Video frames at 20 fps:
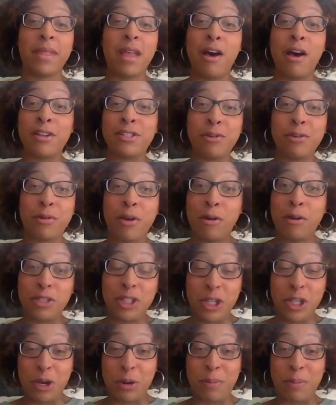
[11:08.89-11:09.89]
also
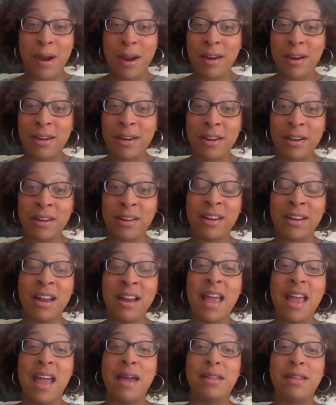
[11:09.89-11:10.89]
coaching your partner,
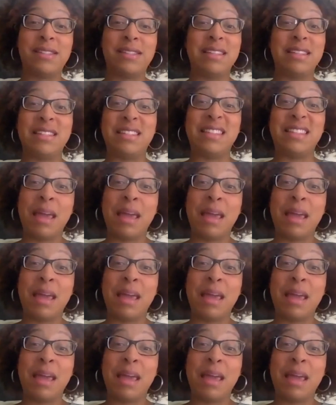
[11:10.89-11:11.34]
since